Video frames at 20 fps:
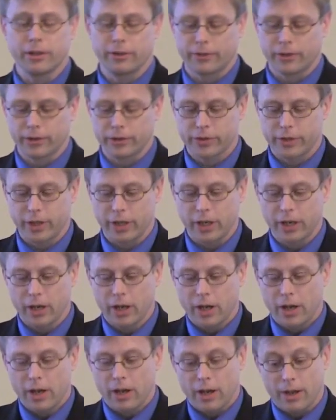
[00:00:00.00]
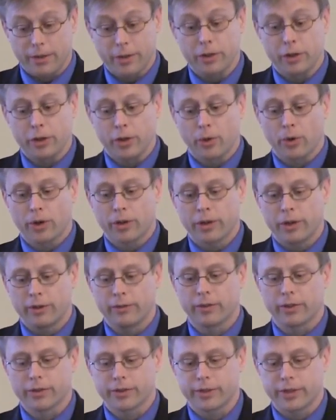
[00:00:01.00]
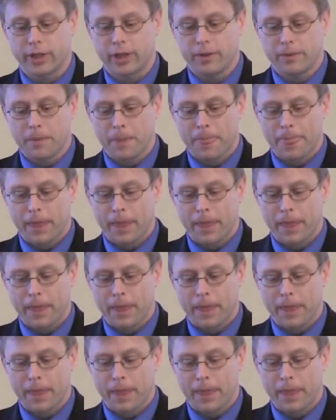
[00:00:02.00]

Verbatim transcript: University of uh, the New York University